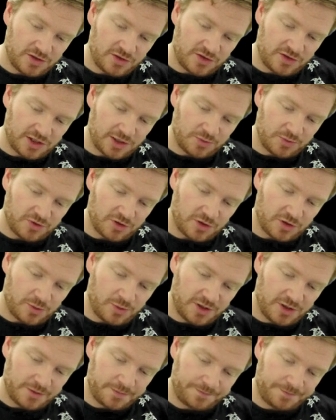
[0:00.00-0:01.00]
times
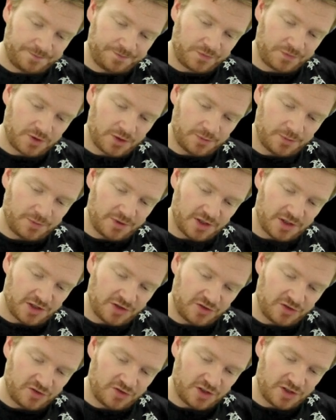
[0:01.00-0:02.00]
R1
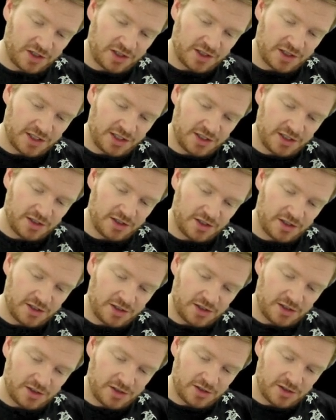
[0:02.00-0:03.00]
plus I
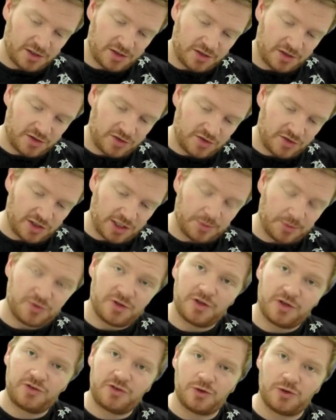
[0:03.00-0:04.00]
times
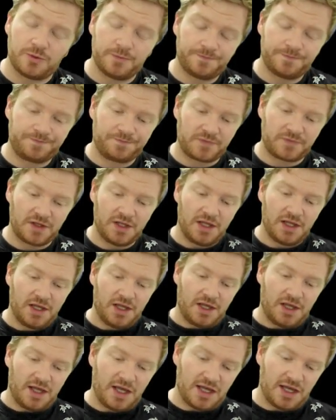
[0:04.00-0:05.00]
R2.
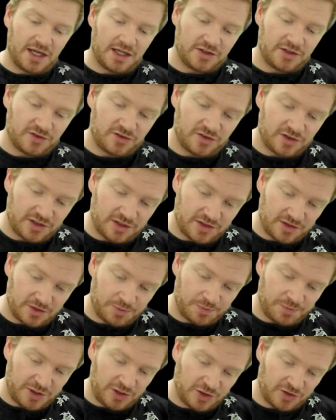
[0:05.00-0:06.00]
And
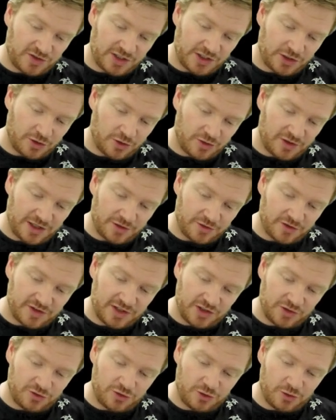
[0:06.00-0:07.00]
because I know now that
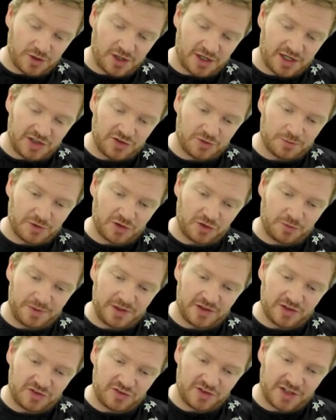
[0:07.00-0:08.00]
these two I's must be
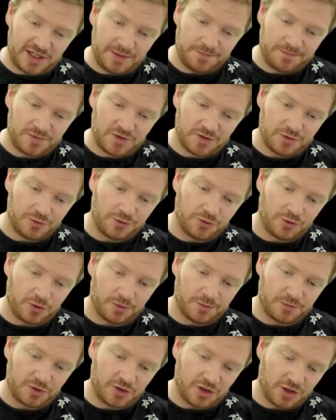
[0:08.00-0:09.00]
the same
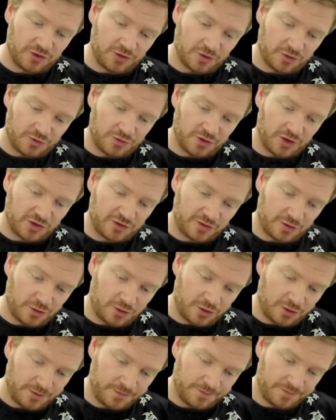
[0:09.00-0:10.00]
from Kirchhoff's first
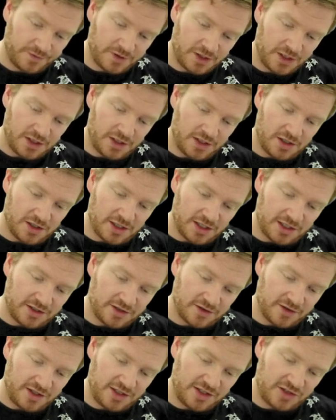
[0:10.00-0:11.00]
law, I
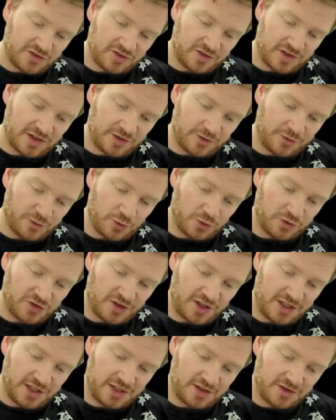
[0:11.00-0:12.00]
can therefore
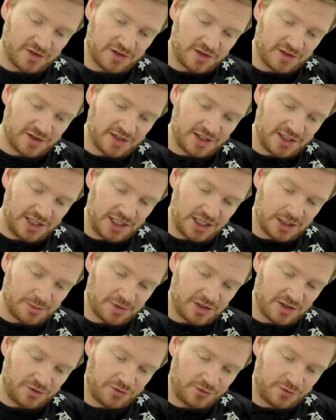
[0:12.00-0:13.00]
say that the
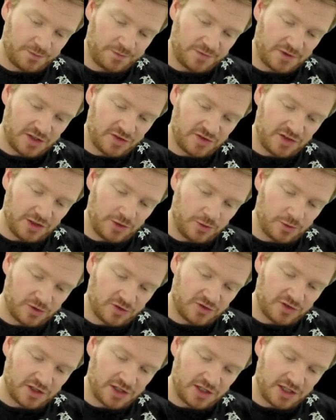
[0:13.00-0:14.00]
EMF is equal
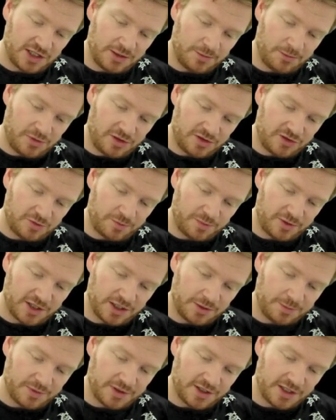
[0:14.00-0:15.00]
to I
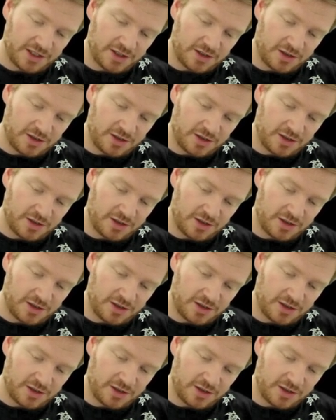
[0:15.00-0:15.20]
multiplied by